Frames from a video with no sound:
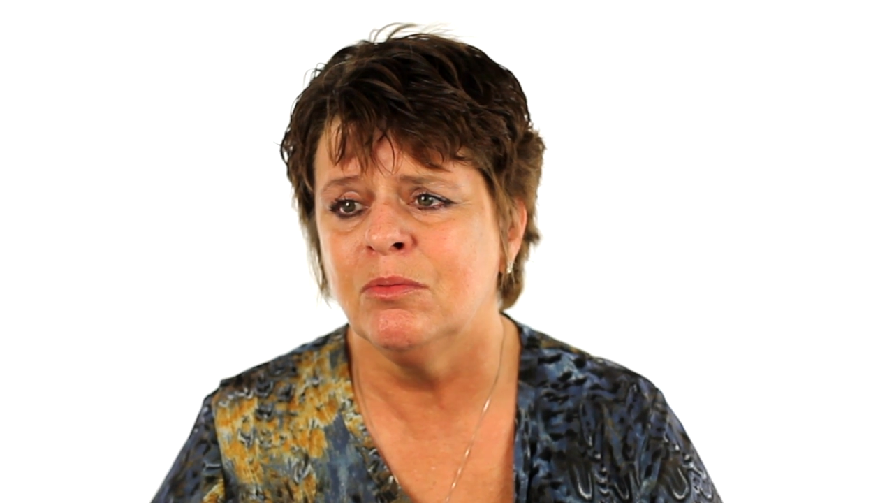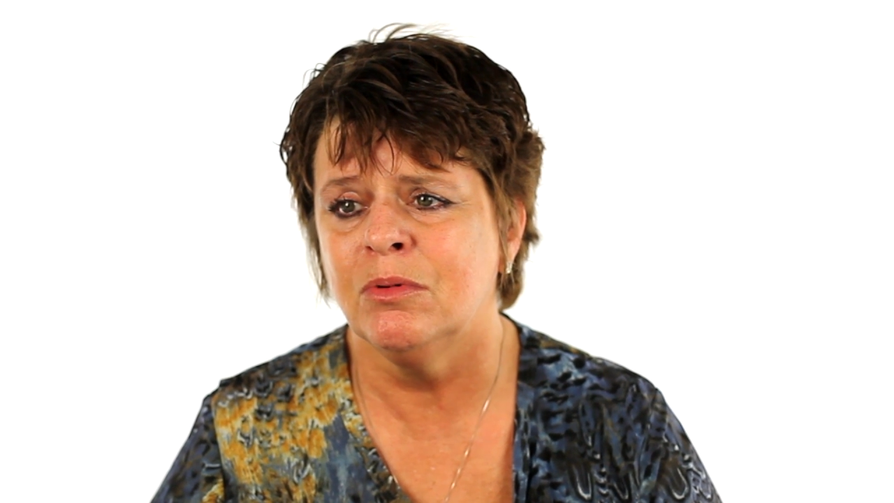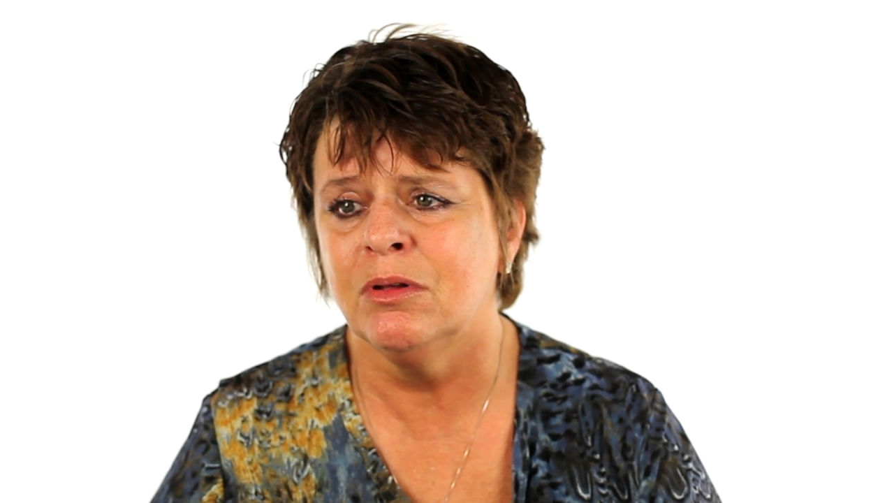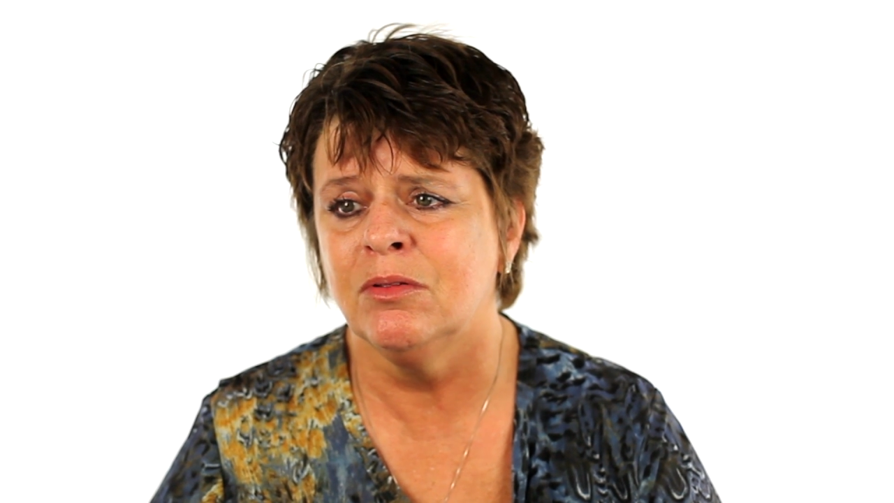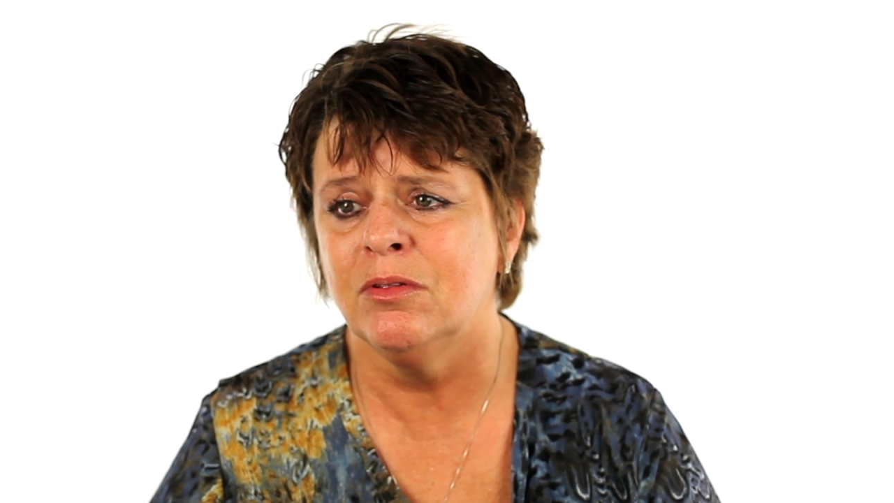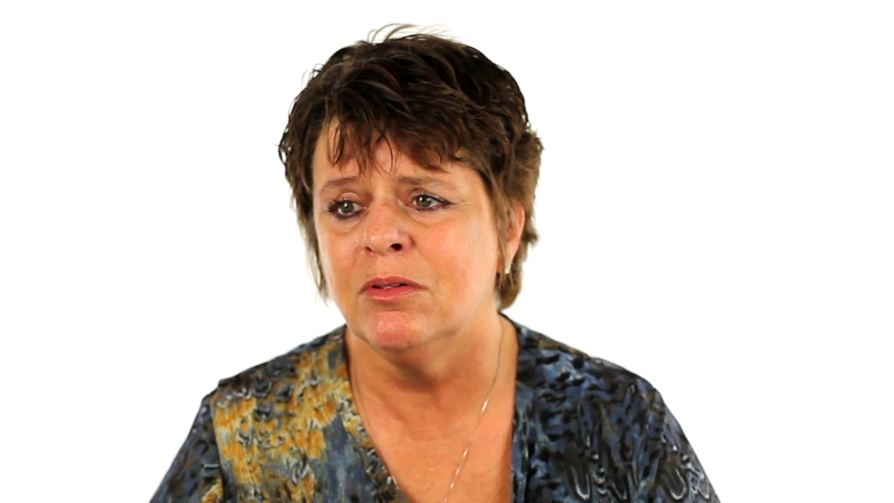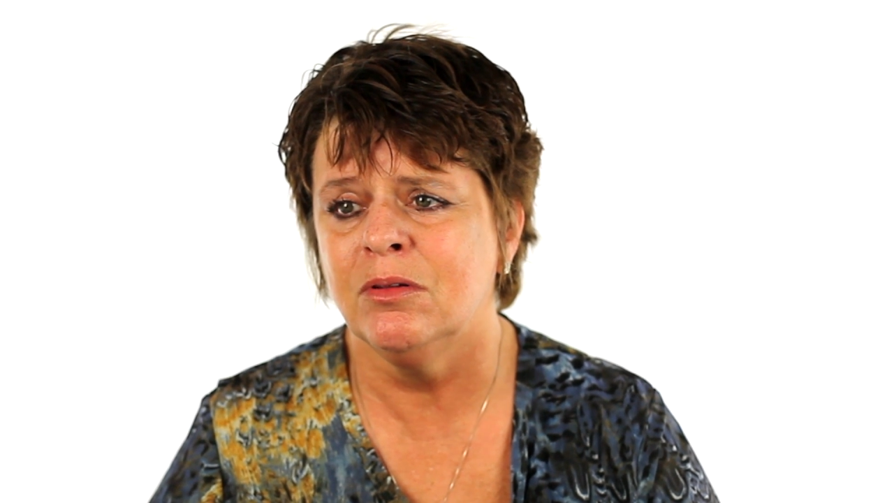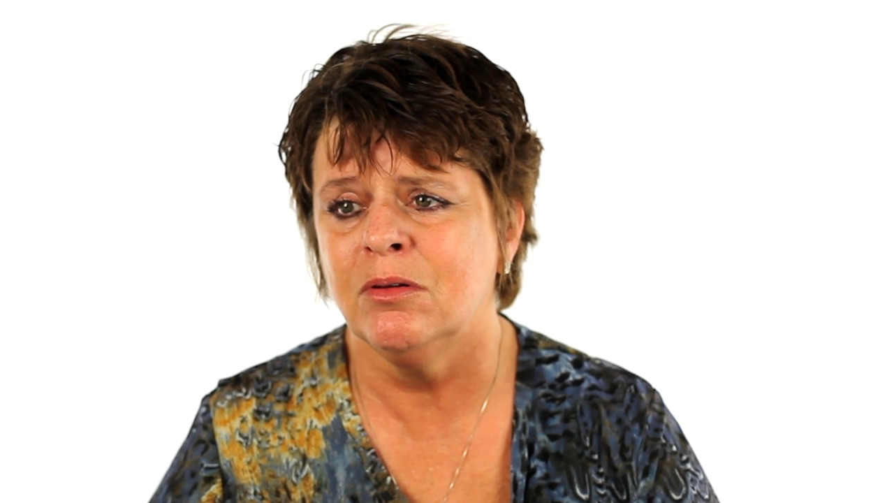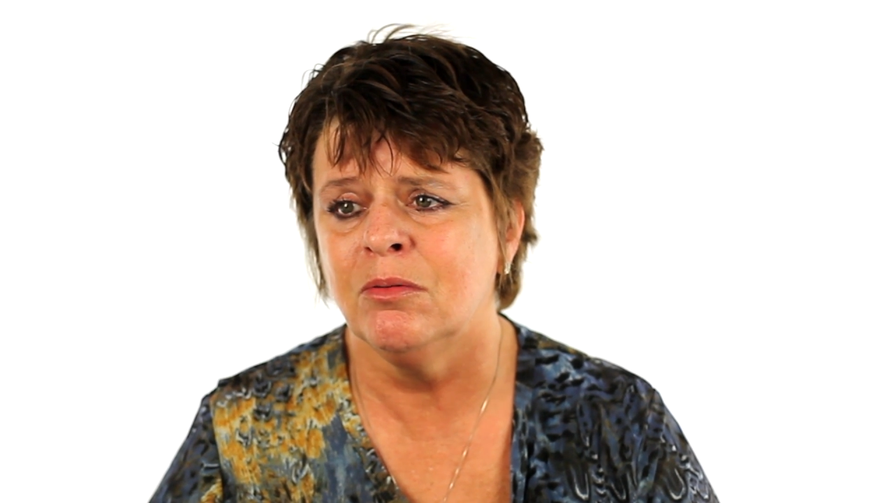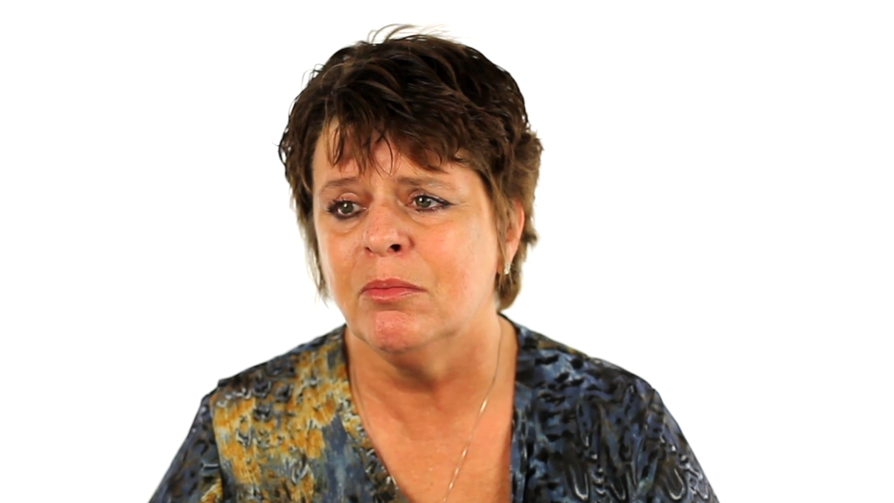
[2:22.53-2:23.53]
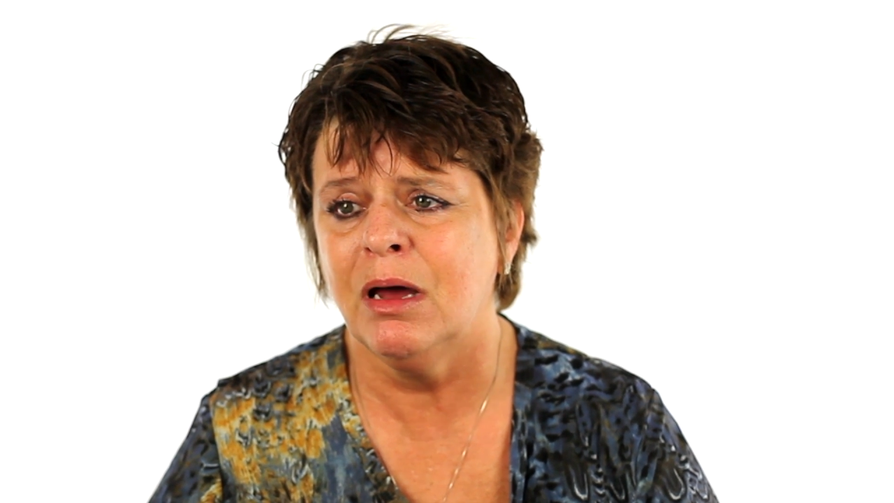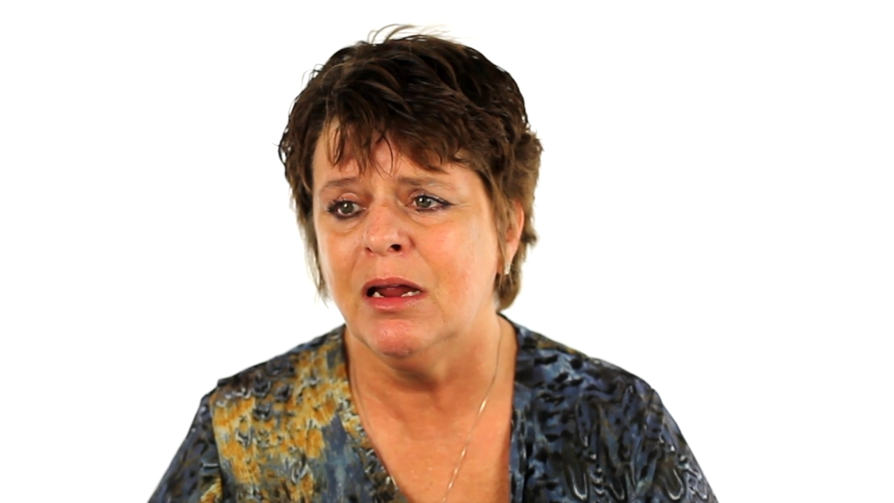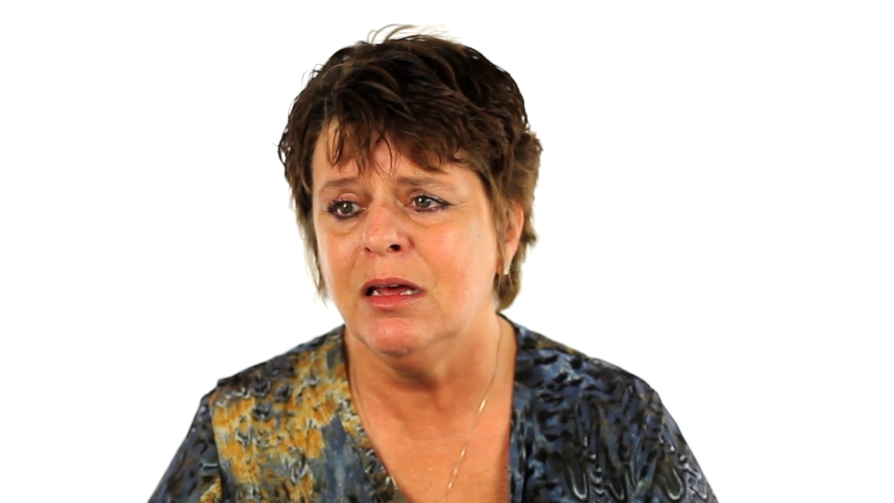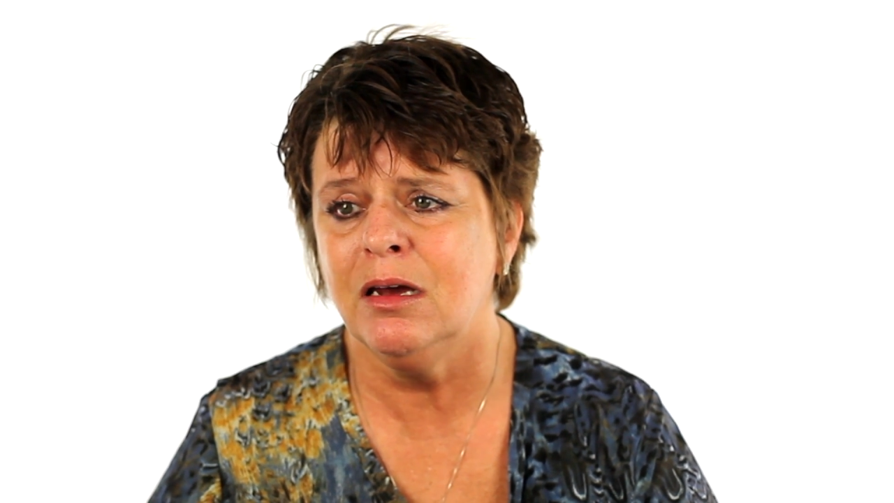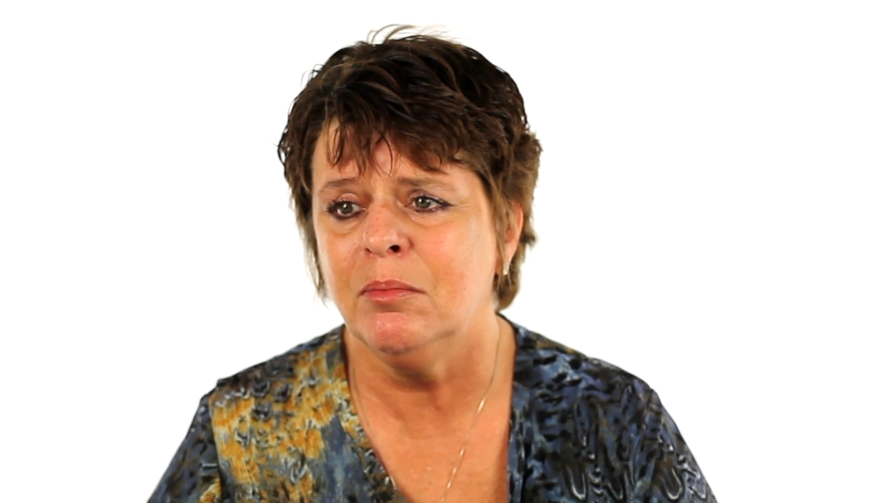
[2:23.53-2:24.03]
with your
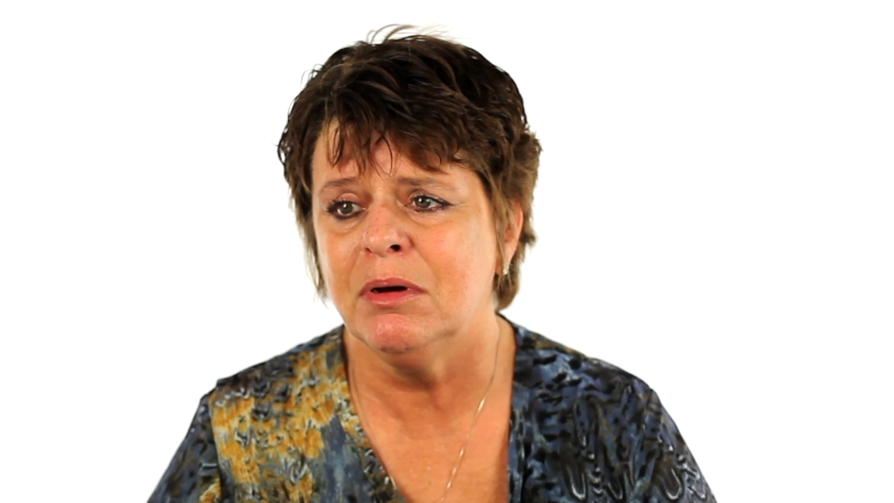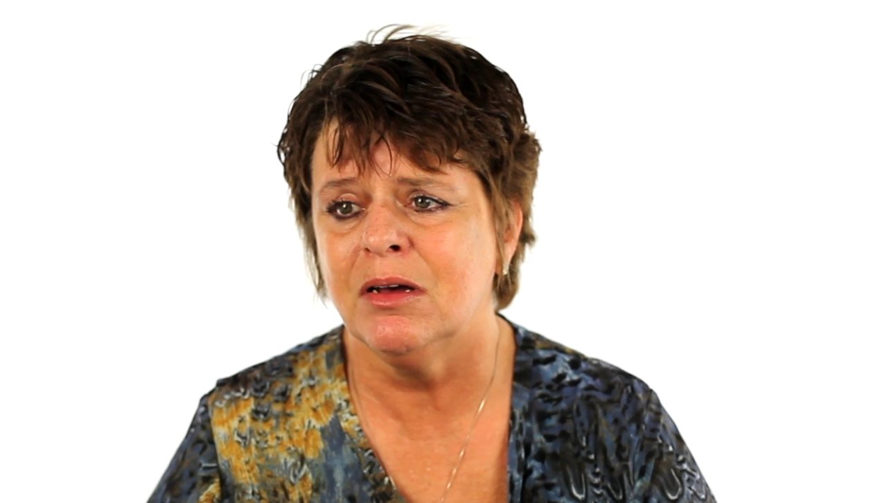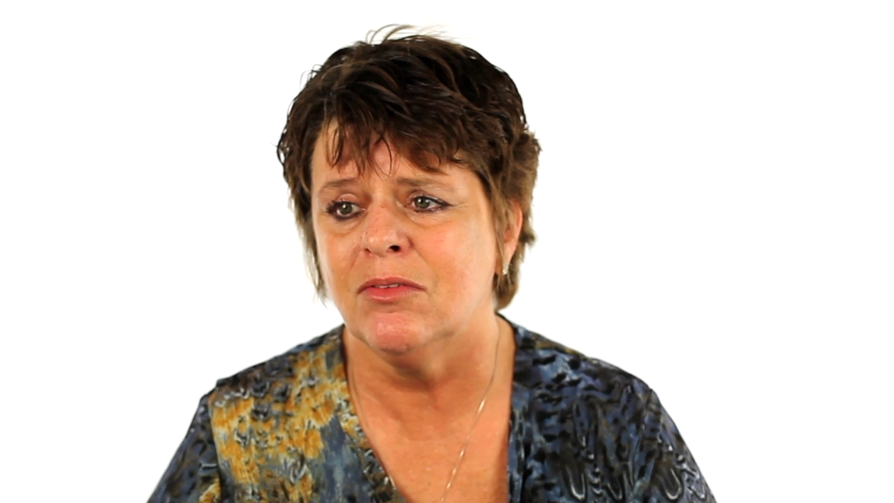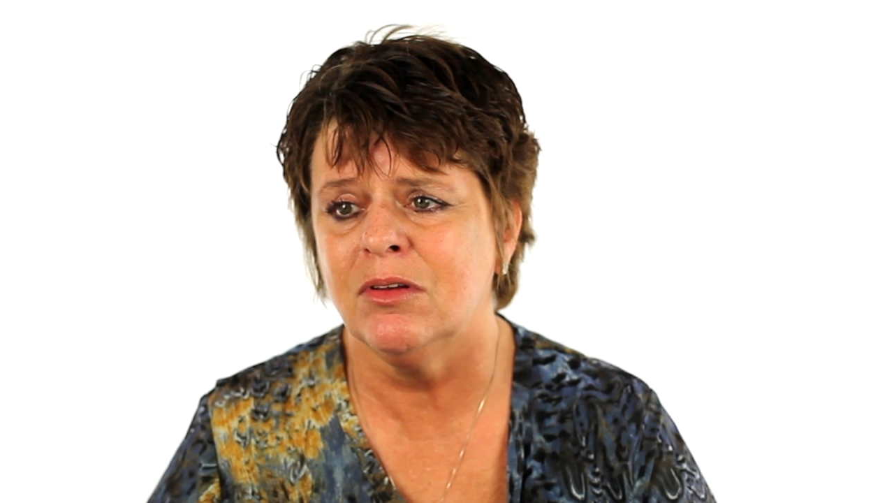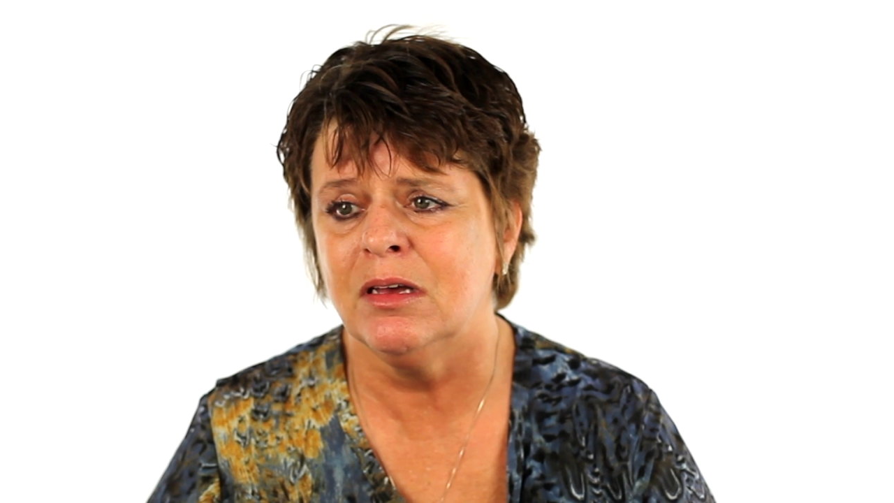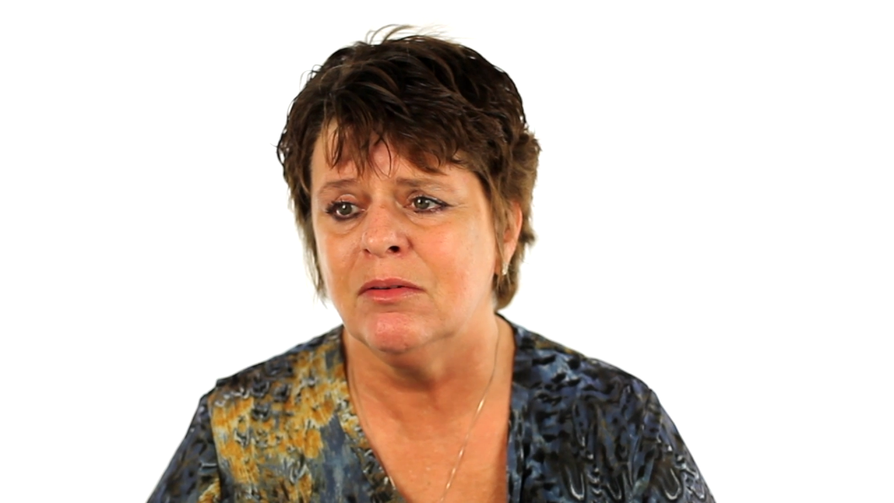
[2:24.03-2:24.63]
mania because it